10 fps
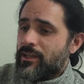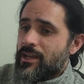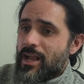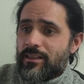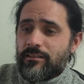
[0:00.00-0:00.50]

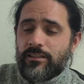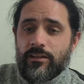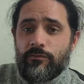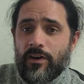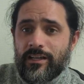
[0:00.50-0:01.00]
And they
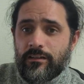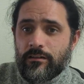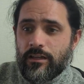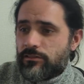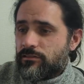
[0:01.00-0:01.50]
said, fine.
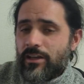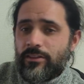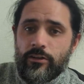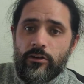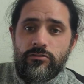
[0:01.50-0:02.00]
I just signed the
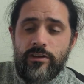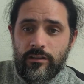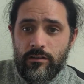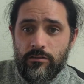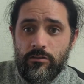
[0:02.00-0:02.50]
contract
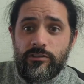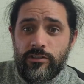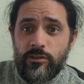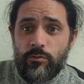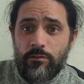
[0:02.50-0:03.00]
and
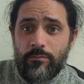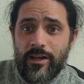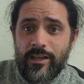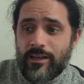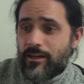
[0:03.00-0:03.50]
continue on
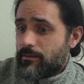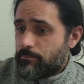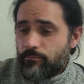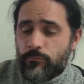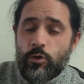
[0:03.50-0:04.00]
my
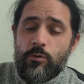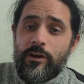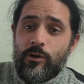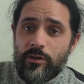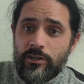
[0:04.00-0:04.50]
doing what
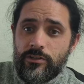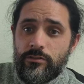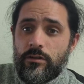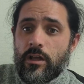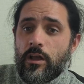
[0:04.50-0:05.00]
I want to
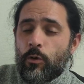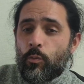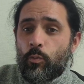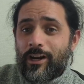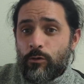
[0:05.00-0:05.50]
do.
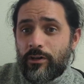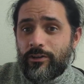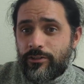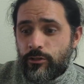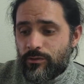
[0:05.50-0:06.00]
What I want to
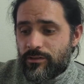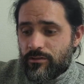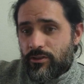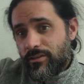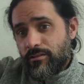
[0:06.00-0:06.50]
do is
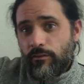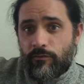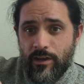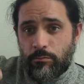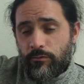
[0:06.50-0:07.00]
this stuff
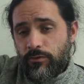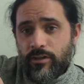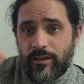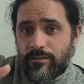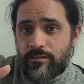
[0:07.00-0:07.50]
here with you
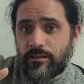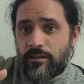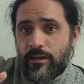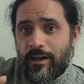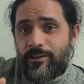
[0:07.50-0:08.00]
guys.
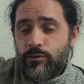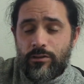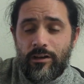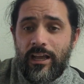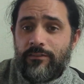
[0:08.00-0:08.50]
I do the
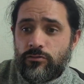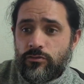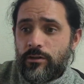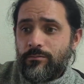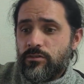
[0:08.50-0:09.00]
live
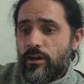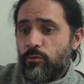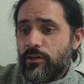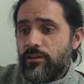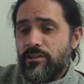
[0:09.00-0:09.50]
streams. I
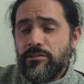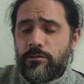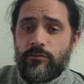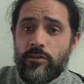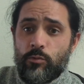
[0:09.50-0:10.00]
want to
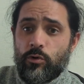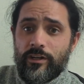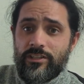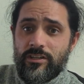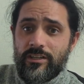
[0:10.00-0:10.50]
interview more
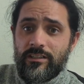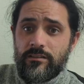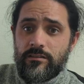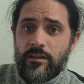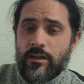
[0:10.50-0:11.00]

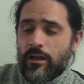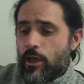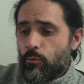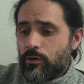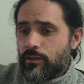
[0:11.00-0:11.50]
engineers. I
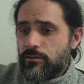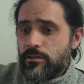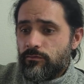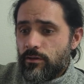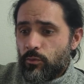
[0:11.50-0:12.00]
want to
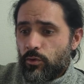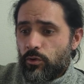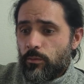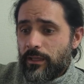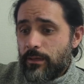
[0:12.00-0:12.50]
interview more
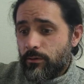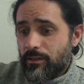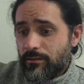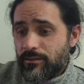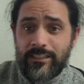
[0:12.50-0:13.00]
people in
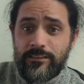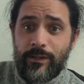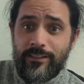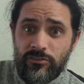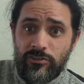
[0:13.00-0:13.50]
the tech
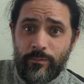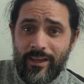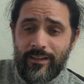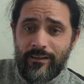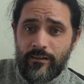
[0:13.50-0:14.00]
space in Japan.